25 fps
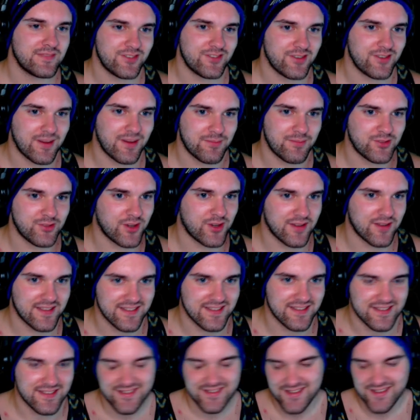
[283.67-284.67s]
I'm sure
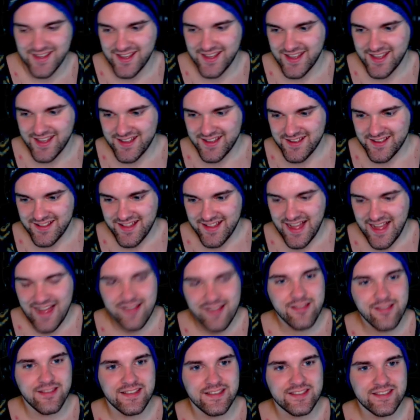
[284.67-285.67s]
this
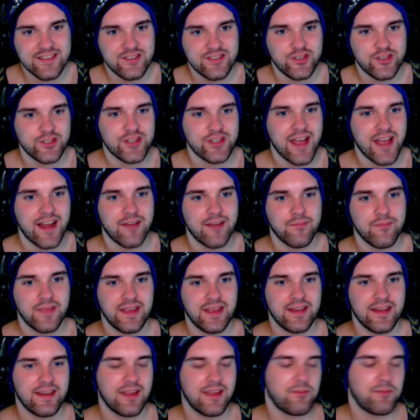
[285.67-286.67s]
this is just kind of
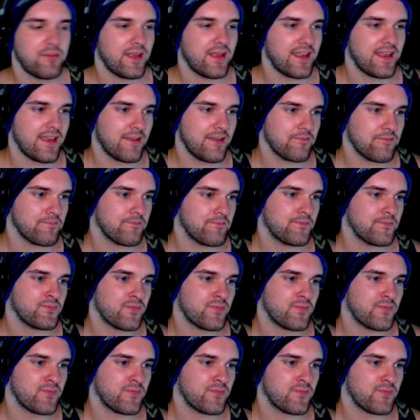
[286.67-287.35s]
me nitpicking